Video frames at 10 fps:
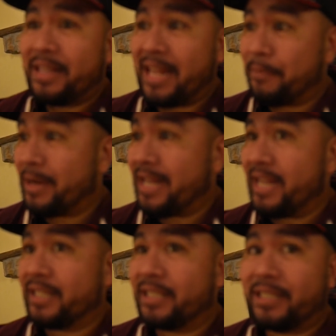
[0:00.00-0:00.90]
Getting ready to
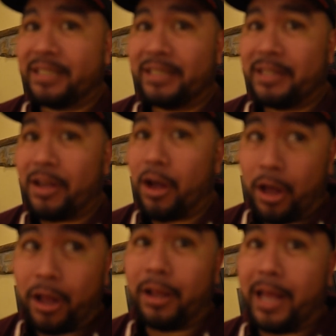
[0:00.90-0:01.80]
eat
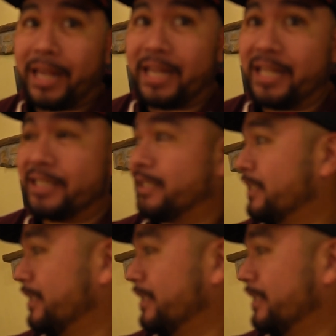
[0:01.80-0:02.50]
all I can eat.